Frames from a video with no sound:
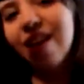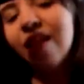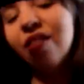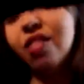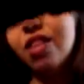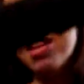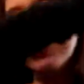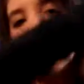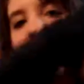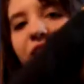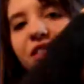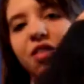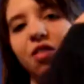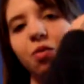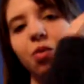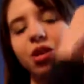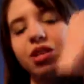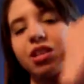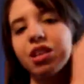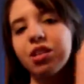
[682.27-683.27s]
These are all
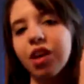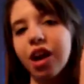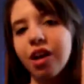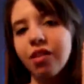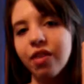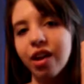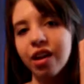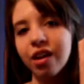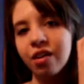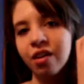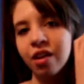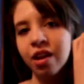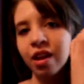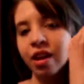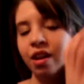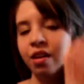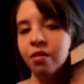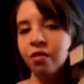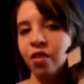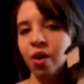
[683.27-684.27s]
the books that I read
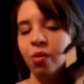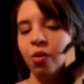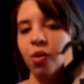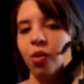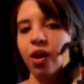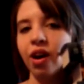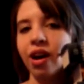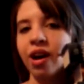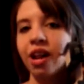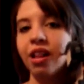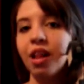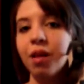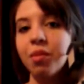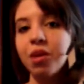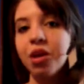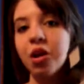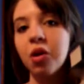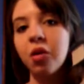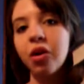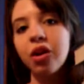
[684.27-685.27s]
in February. Let
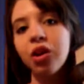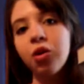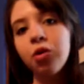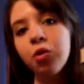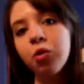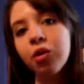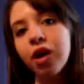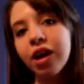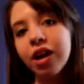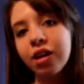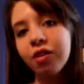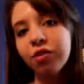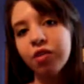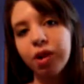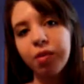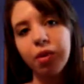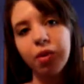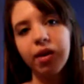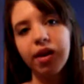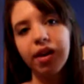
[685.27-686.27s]
me know what you read in
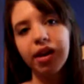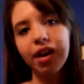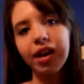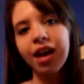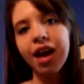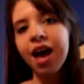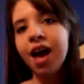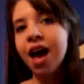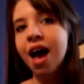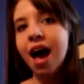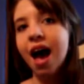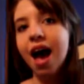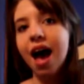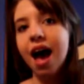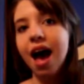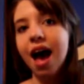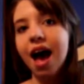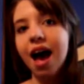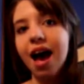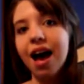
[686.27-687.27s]
February,
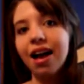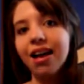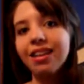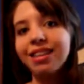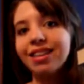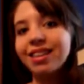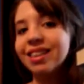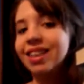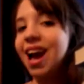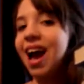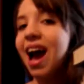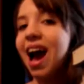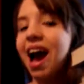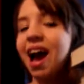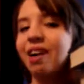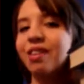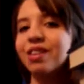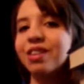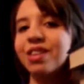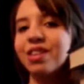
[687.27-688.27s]
and yeah,
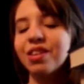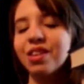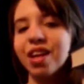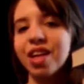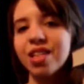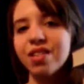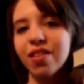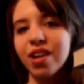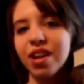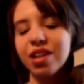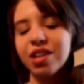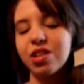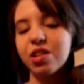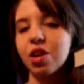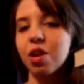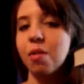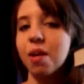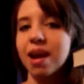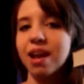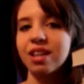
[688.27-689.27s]
I will see you guys very
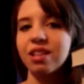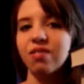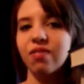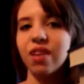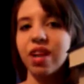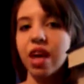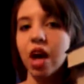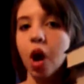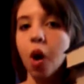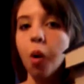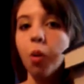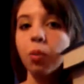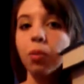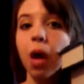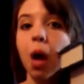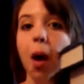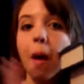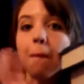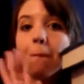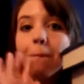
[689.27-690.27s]
soon in my next video.
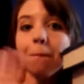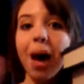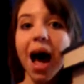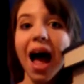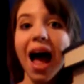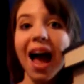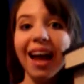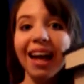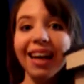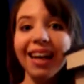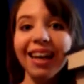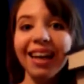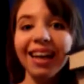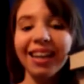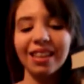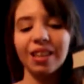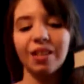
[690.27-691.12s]
Bye!